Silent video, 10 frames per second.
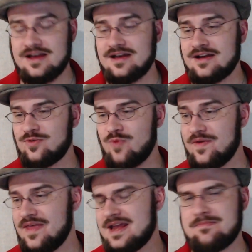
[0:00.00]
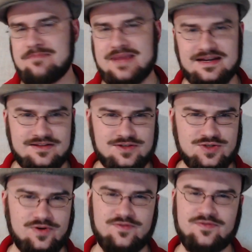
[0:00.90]
where they can meet the
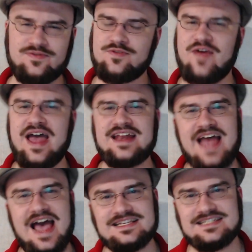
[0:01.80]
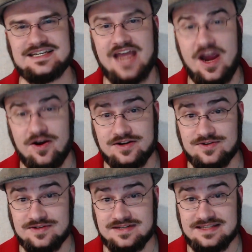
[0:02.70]
sort of fantastic
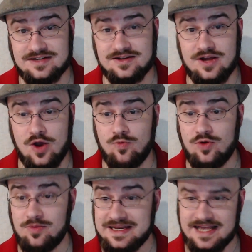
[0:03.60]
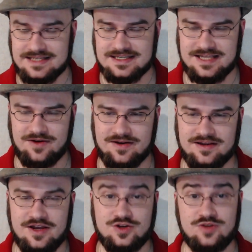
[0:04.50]
characters that will be necessary
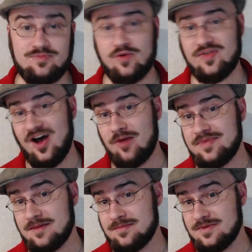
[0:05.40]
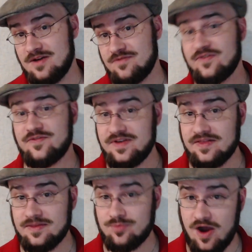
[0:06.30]
to both help them fulfill
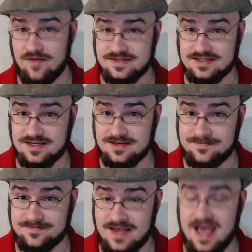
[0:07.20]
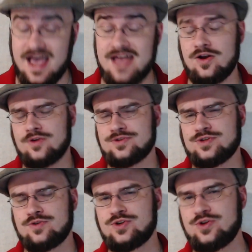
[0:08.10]
the prophecy and
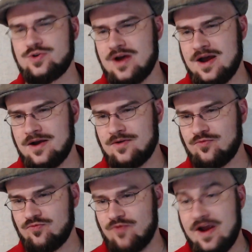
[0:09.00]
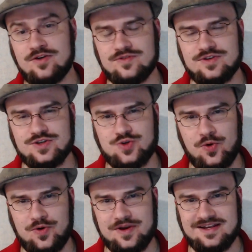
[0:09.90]
also to render the
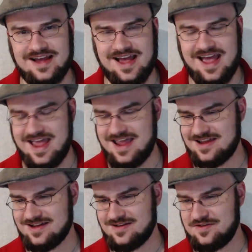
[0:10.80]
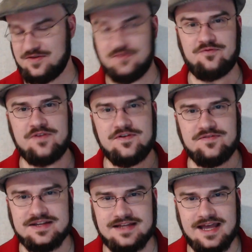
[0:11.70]
story a
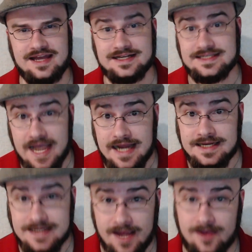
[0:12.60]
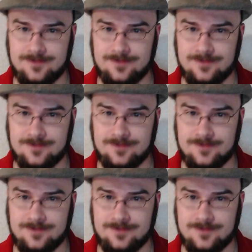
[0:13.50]
vivid and exciting tale.